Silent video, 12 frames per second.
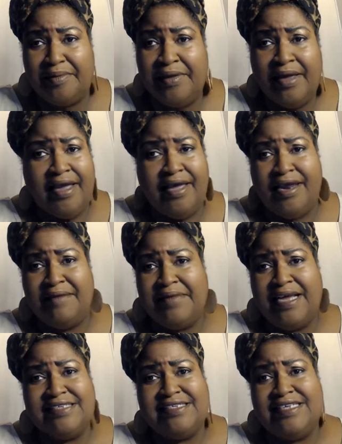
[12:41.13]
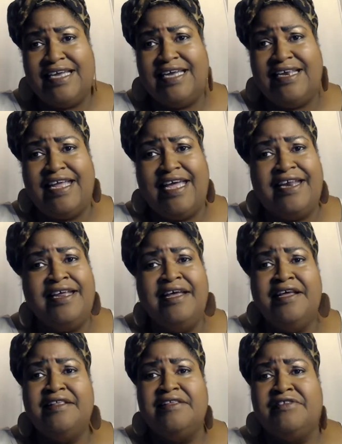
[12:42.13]
And I'm not saying that
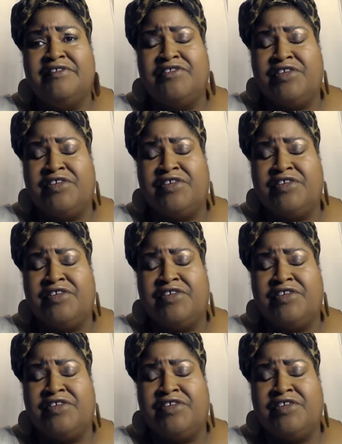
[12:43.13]
to